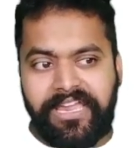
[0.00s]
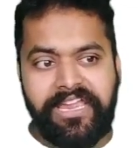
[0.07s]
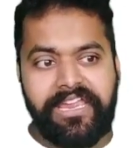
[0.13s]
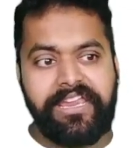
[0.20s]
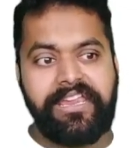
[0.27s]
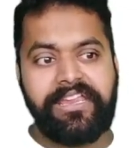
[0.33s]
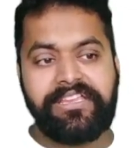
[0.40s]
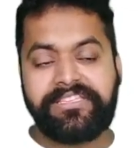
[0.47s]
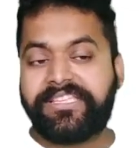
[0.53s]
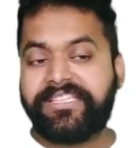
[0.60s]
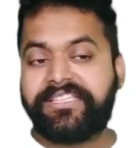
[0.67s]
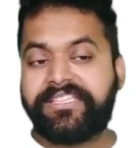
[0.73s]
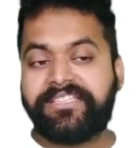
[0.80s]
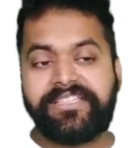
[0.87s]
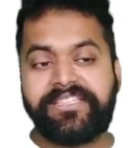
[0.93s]
uh,
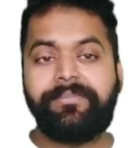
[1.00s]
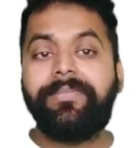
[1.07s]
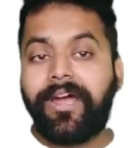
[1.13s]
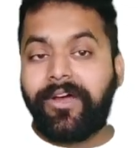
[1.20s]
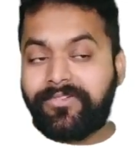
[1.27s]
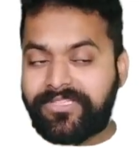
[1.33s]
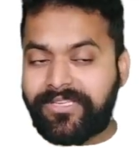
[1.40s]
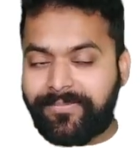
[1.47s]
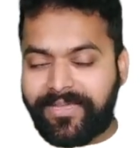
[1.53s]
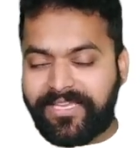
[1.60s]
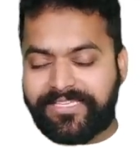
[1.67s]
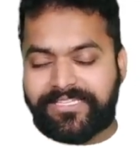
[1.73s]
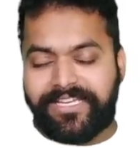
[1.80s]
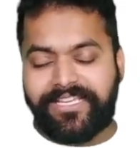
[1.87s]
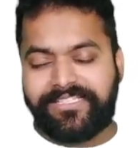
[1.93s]
since it's a browser
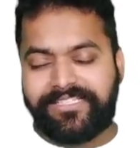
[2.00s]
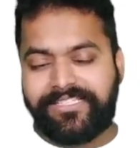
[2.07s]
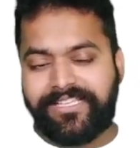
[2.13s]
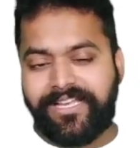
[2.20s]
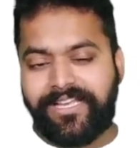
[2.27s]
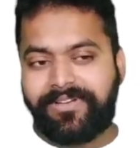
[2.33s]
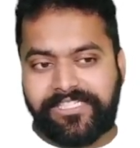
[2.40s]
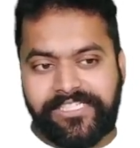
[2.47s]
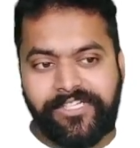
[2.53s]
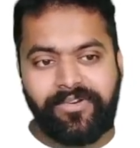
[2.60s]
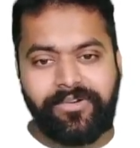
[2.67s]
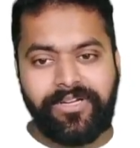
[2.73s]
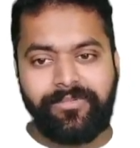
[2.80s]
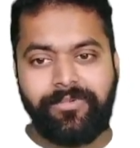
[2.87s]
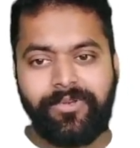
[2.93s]
based exam
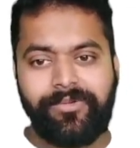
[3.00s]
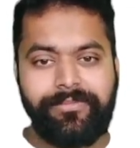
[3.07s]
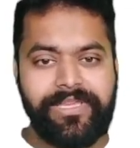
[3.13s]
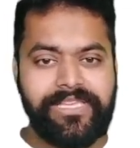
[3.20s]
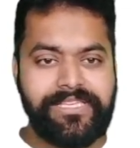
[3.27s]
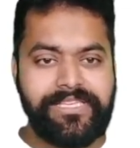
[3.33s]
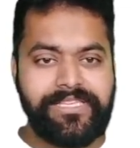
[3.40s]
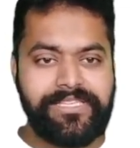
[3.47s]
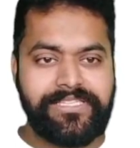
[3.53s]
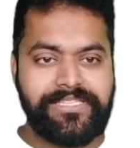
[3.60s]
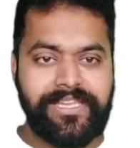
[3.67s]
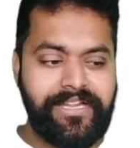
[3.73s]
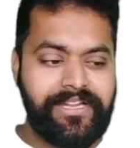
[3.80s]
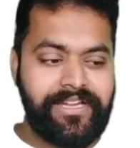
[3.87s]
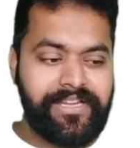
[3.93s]
control W means
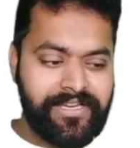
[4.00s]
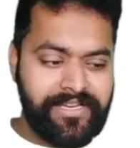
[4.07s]
it